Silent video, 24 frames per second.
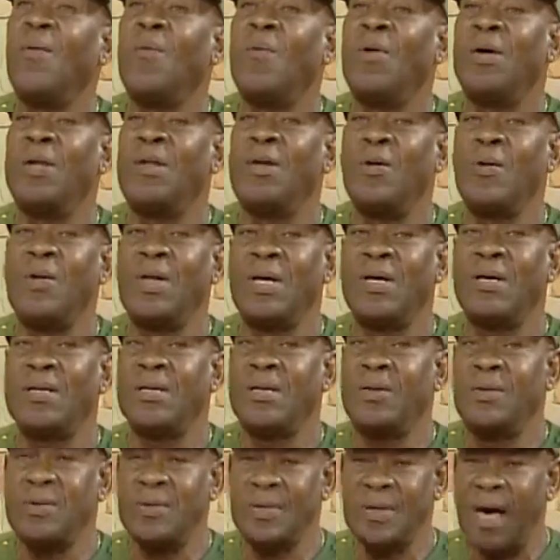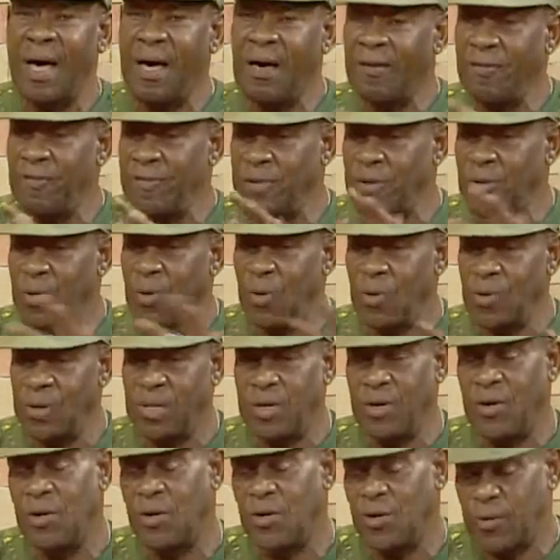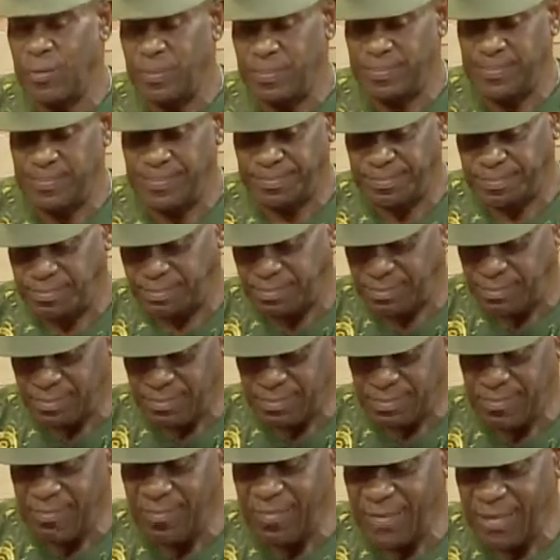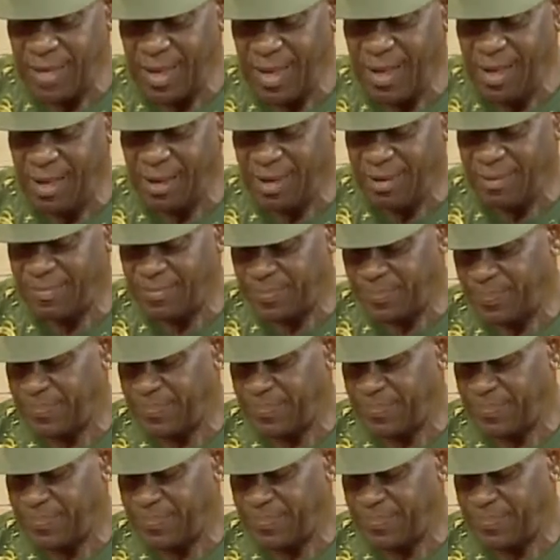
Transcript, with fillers: where now they, you have you hold your uh,